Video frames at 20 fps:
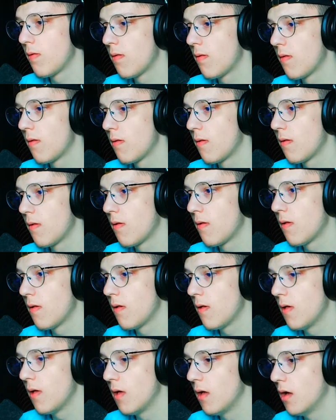
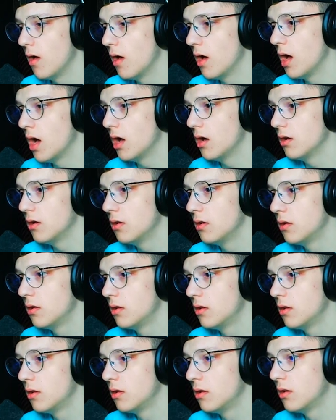
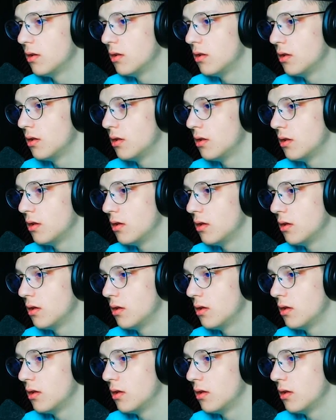(silence)